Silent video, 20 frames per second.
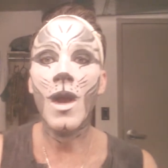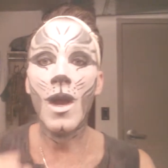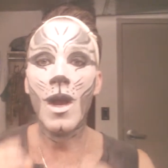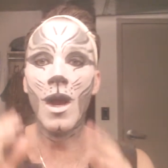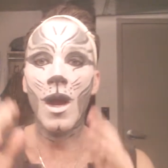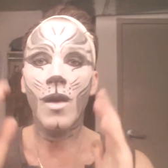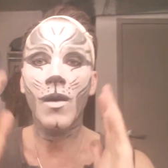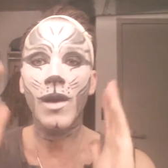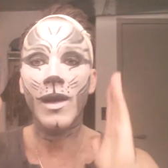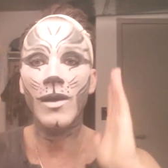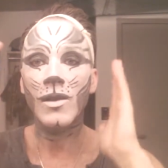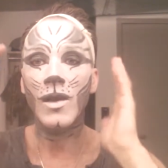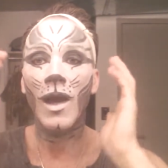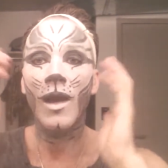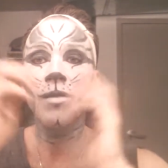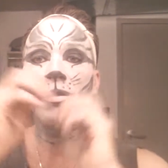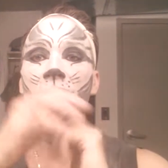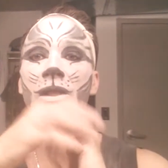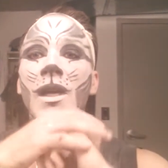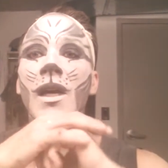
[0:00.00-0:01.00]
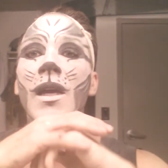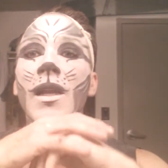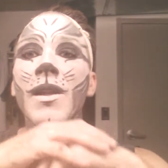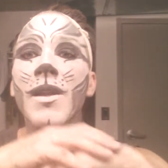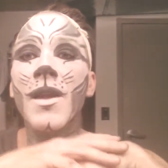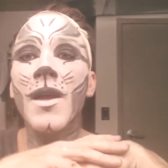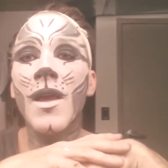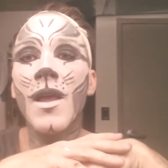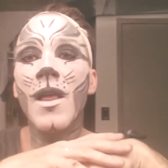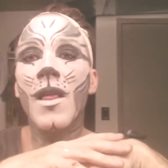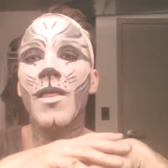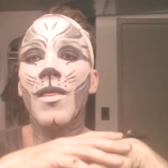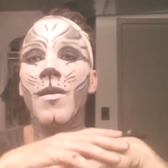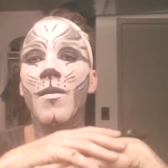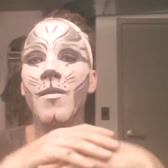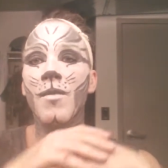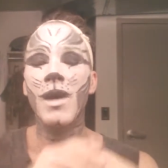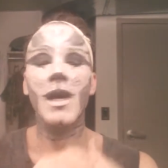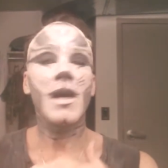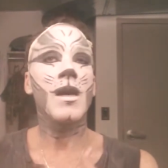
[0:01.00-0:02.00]
okay, so I'm done the
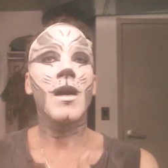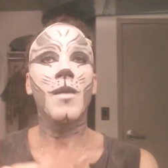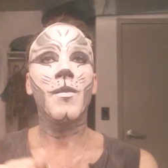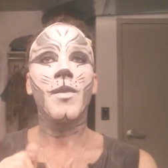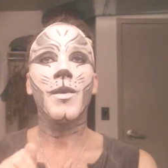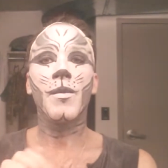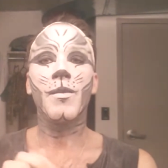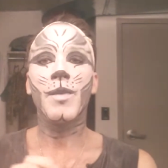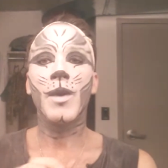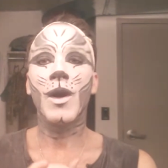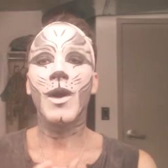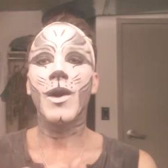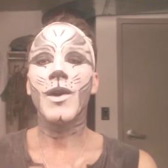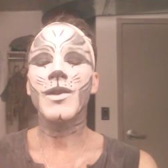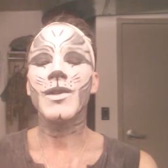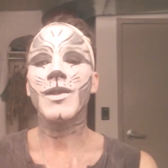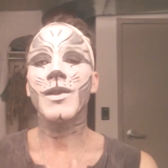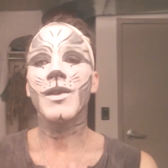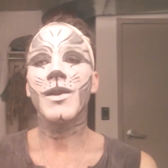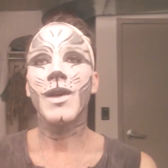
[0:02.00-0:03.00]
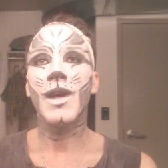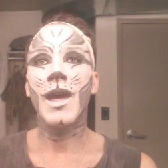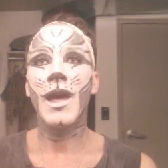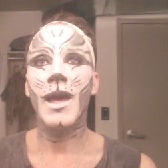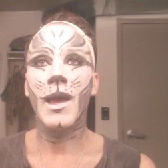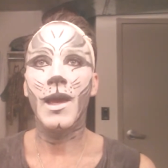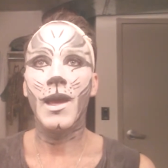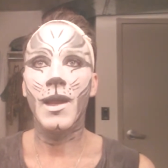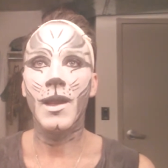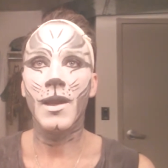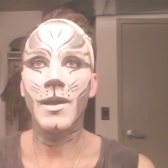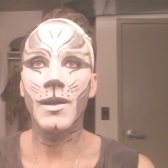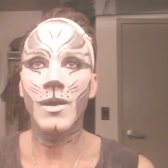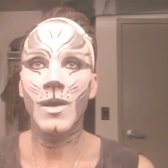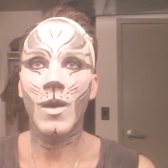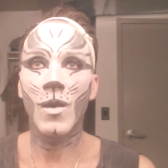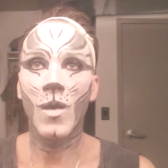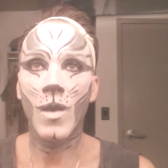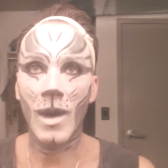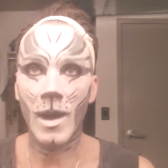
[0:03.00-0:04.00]
makeup part, and
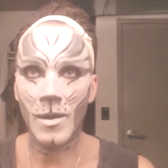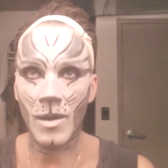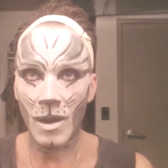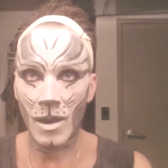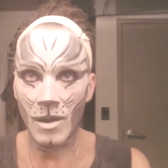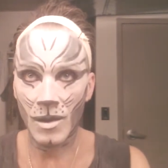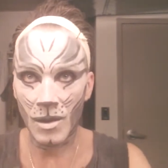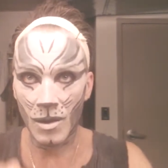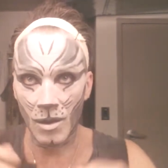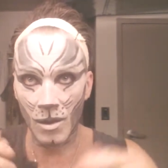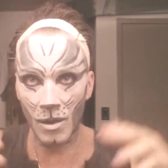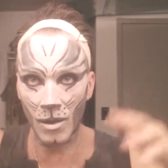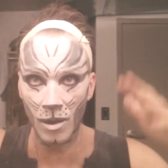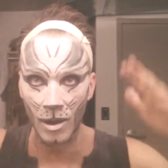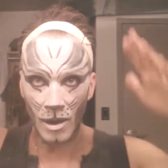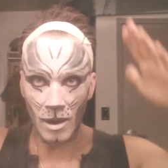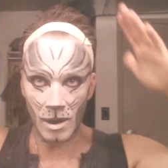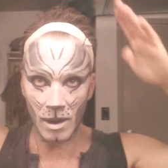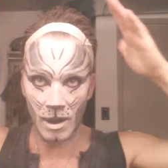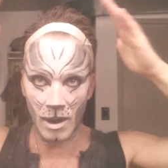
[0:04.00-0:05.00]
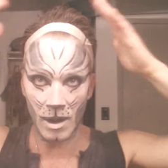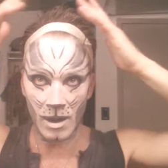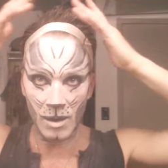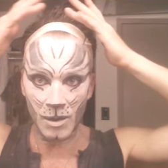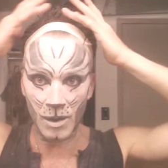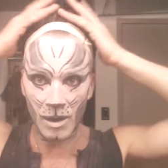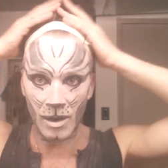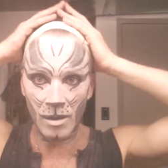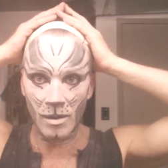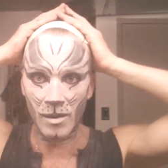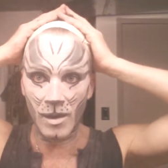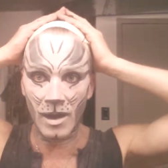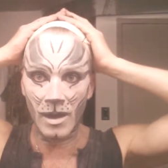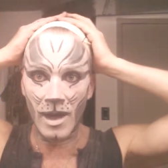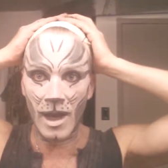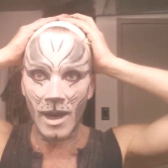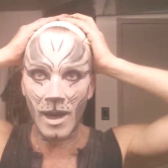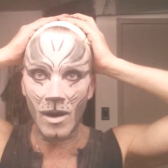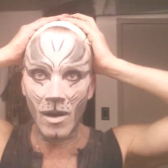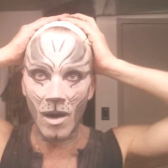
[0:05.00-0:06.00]
what I'm going to do is put the
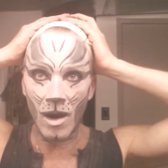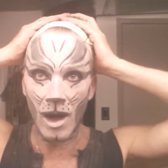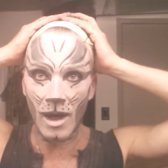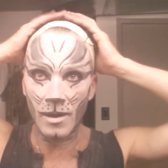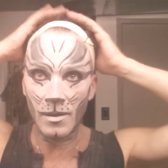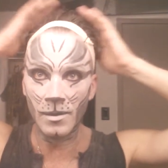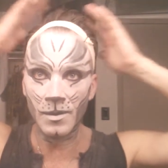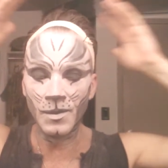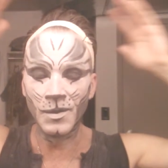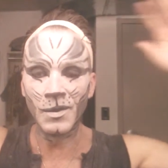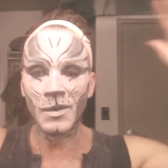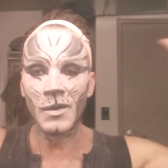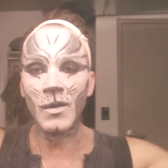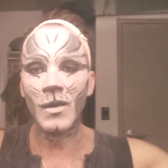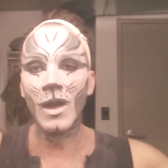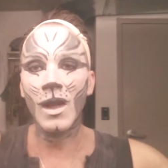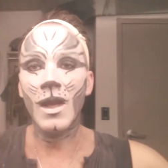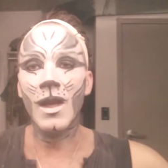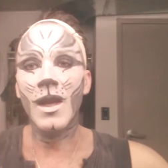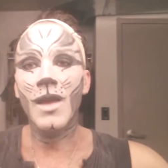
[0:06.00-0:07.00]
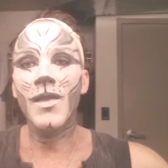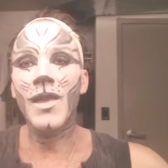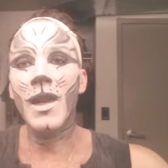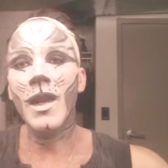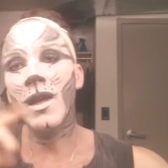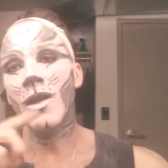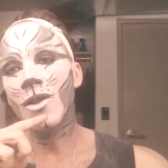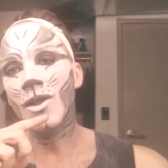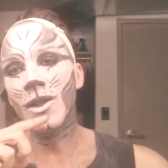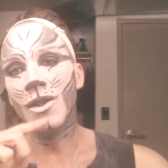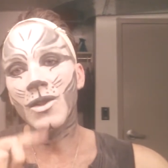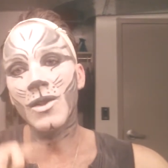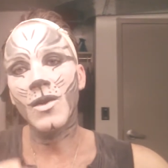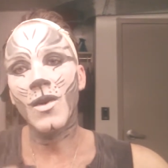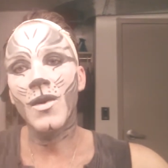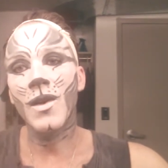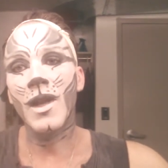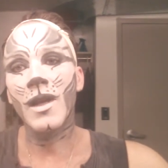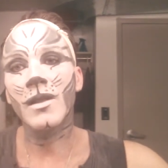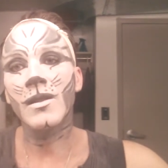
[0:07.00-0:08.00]
netting on. Then I usually just go
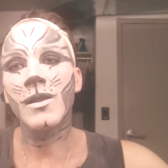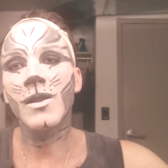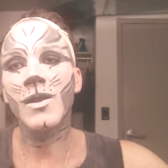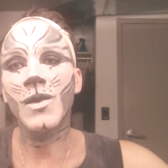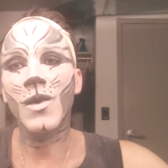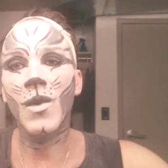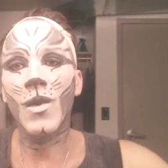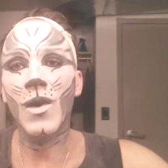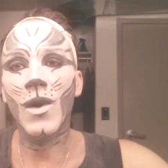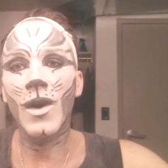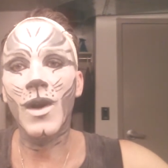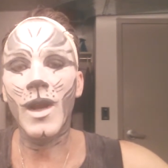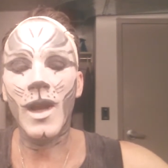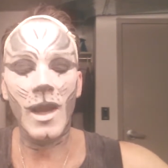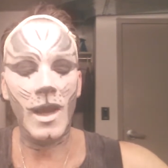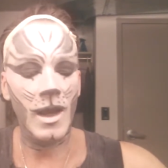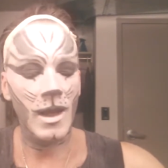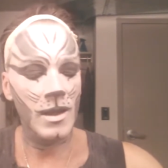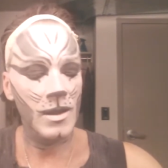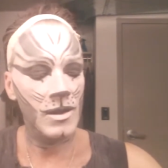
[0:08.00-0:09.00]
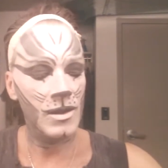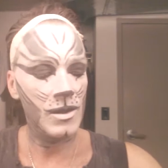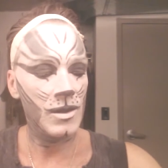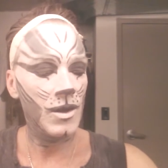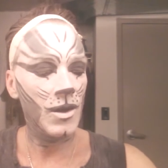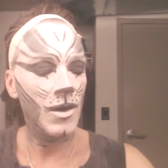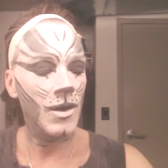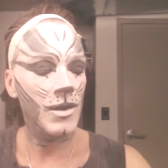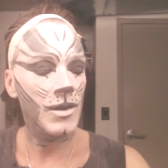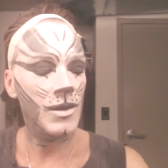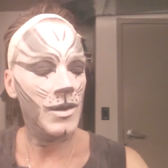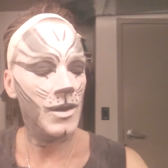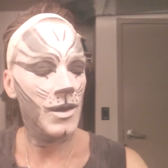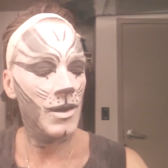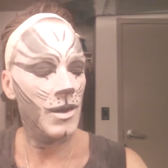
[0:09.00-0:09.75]
next door and start